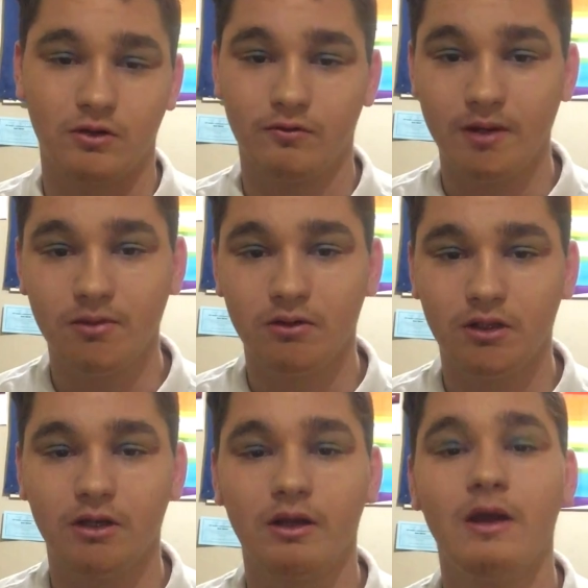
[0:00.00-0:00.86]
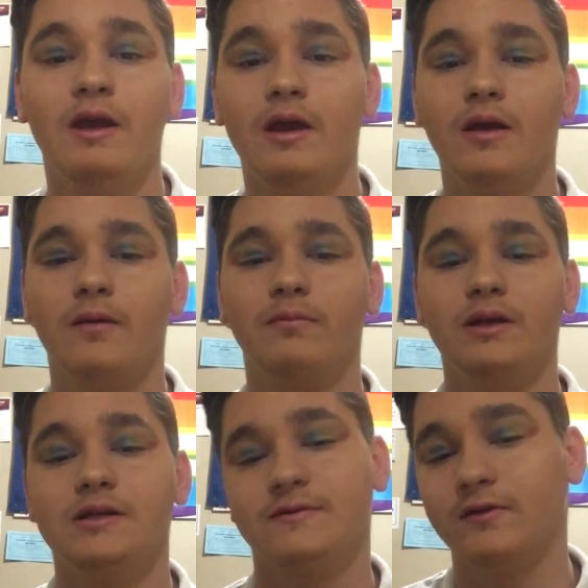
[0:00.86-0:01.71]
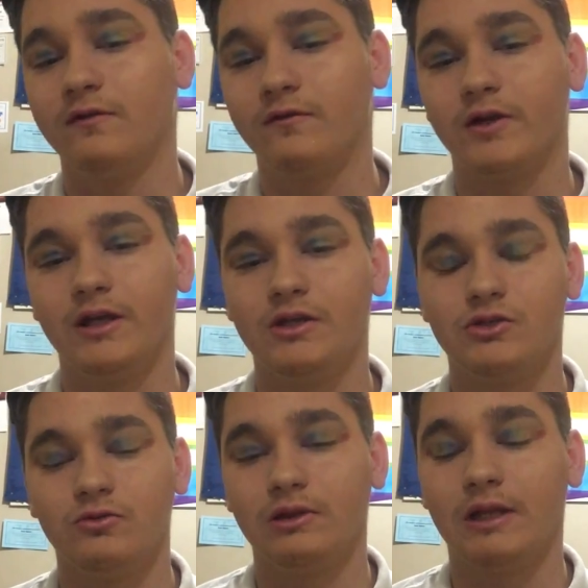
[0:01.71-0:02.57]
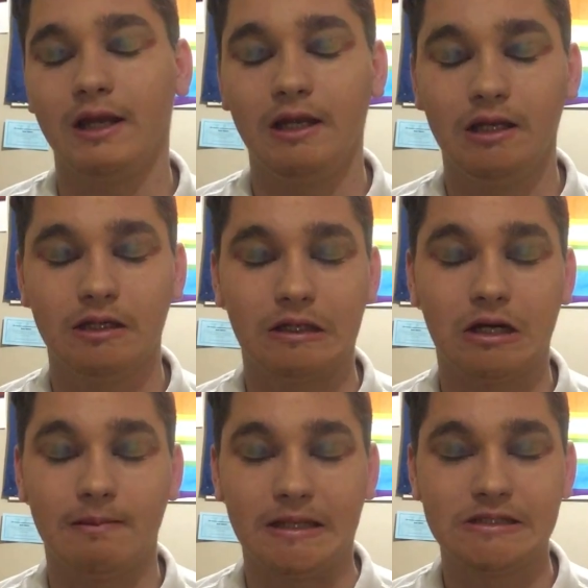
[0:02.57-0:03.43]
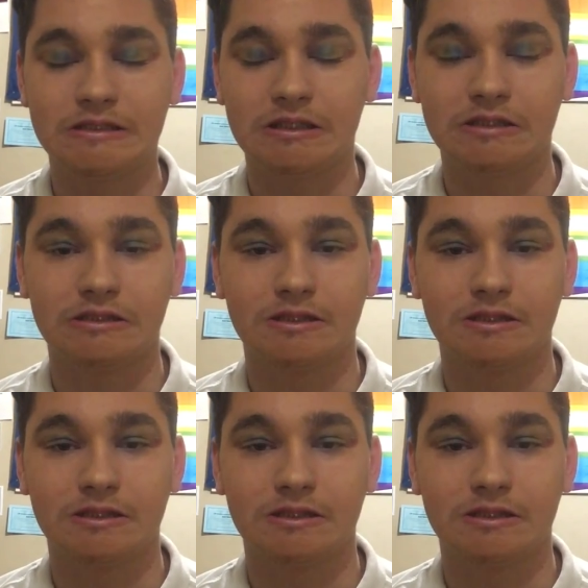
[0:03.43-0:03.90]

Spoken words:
rainbow look, please feel free to like, comment, and